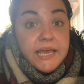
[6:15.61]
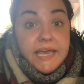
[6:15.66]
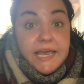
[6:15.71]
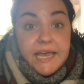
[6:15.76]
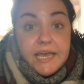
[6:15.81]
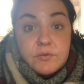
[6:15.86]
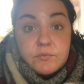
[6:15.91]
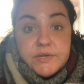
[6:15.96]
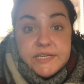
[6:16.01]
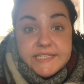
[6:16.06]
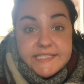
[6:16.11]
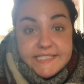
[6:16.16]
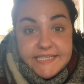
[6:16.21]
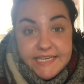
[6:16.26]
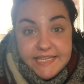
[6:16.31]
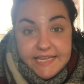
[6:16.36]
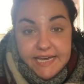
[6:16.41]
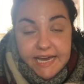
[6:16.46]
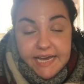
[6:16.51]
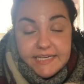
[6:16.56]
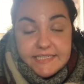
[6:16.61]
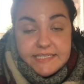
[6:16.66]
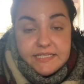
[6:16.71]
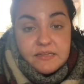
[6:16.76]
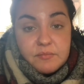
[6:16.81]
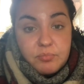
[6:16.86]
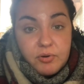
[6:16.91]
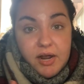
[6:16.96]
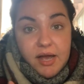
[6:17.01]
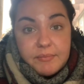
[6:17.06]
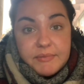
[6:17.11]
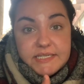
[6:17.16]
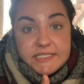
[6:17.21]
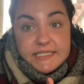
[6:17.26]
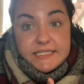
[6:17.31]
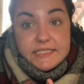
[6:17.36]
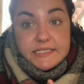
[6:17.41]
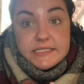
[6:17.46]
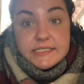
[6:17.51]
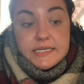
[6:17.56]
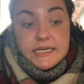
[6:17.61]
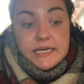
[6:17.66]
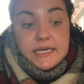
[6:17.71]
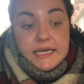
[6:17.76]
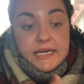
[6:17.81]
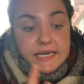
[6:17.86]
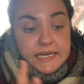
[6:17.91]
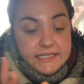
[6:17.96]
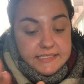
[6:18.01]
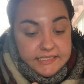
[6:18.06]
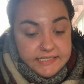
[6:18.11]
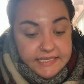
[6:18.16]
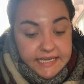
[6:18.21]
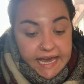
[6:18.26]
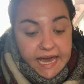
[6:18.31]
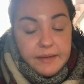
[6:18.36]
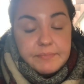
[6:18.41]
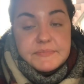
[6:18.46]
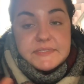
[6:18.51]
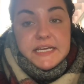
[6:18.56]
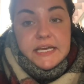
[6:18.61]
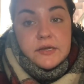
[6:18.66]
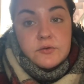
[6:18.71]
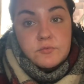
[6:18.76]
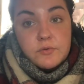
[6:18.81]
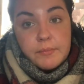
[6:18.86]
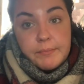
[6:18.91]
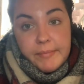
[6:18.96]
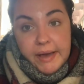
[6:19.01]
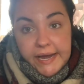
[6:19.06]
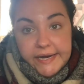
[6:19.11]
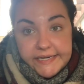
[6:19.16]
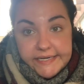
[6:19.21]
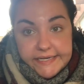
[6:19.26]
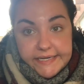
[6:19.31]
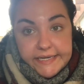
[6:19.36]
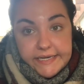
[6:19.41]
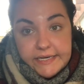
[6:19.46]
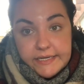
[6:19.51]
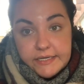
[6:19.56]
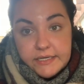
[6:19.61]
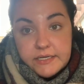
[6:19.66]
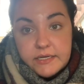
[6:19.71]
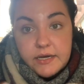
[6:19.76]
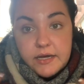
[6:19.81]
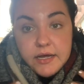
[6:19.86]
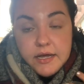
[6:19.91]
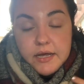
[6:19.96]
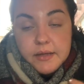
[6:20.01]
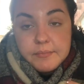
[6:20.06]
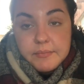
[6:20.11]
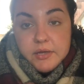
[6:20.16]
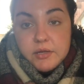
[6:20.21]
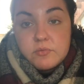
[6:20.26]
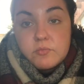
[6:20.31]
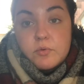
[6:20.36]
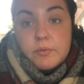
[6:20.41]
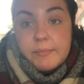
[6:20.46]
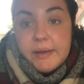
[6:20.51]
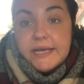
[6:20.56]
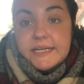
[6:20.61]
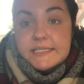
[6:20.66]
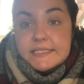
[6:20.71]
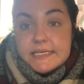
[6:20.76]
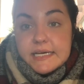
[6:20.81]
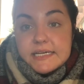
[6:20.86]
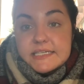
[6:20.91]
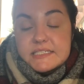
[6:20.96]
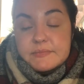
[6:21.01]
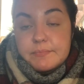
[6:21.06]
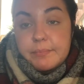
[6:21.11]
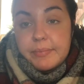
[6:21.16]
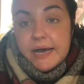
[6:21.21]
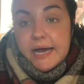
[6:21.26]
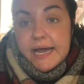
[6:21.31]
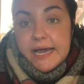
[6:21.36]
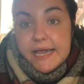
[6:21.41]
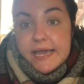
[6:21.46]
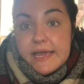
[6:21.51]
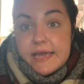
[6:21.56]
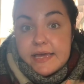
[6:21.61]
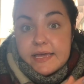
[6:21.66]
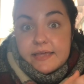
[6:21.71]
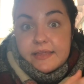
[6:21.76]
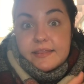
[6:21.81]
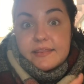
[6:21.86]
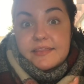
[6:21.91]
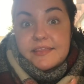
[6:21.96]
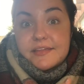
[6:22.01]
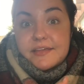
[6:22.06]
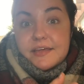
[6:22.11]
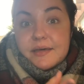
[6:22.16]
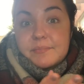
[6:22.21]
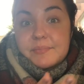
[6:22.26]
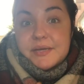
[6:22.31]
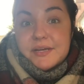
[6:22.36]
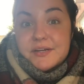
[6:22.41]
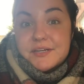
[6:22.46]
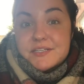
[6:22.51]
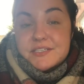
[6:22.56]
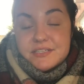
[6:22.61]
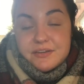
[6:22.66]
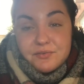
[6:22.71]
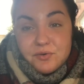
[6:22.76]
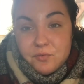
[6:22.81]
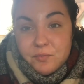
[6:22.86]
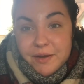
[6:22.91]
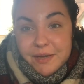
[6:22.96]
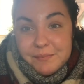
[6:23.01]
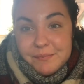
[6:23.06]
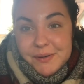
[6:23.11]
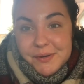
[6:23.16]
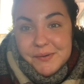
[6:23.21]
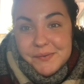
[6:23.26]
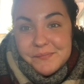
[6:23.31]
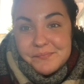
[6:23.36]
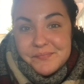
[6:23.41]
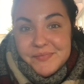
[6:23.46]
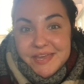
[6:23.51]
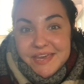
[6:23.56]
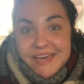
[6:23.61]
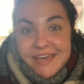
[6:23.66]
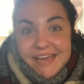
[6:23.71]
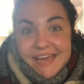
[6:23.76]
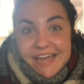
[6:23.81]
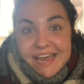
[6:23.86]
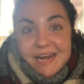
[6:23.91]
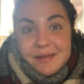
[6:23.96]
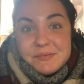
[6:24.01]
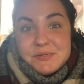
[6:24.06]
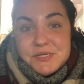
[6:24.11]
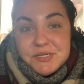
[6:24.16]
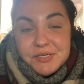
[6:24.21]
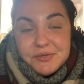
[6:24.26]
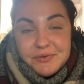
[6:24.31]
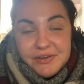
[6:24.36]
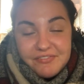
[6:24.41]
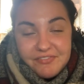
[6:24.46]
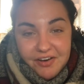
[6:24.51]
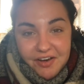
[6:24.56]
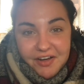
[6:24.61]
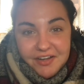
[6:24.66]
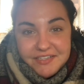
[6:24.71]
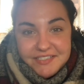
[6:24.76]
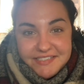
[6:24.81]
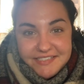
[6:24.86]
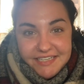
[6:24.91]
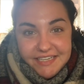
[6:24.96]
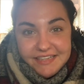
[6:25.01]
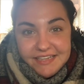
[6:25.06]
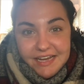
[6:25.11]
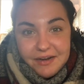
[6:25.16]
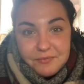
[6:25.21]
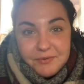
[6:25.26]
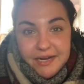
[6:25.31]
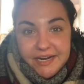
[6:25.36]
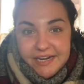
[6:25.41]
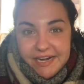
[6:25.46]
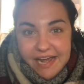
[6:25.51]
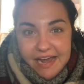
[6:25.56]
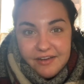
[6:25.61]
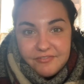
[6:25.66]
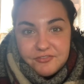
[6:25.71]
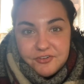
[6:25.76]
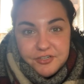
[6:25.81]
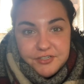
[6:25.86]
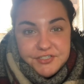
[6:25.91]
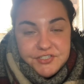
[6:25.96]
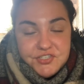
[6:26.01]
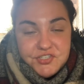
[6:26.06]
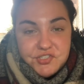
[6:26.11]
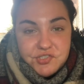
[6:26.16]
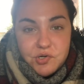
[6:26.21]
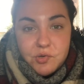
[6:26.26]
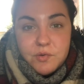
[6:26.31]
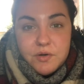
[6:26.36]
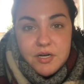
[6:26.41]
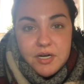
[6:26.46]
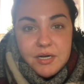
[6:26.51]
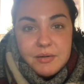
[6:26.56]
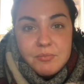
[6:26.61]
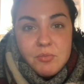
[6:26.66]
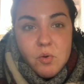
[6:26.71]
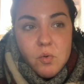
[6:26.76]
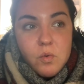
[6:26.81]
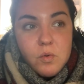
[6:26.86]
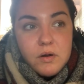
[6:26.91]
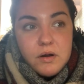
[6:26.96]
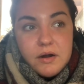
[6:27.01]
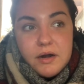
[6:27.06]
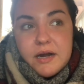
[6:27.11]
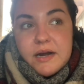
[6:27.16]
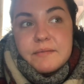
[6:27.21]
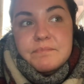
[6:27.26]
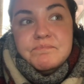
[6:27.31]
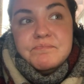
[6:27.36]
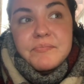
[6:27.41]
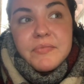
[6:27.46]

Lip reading: And we see that, and the promise is kept and reminded and reminds us by the appearance of a rainbow. And I'm sure we've all seen that, right? After a storm, or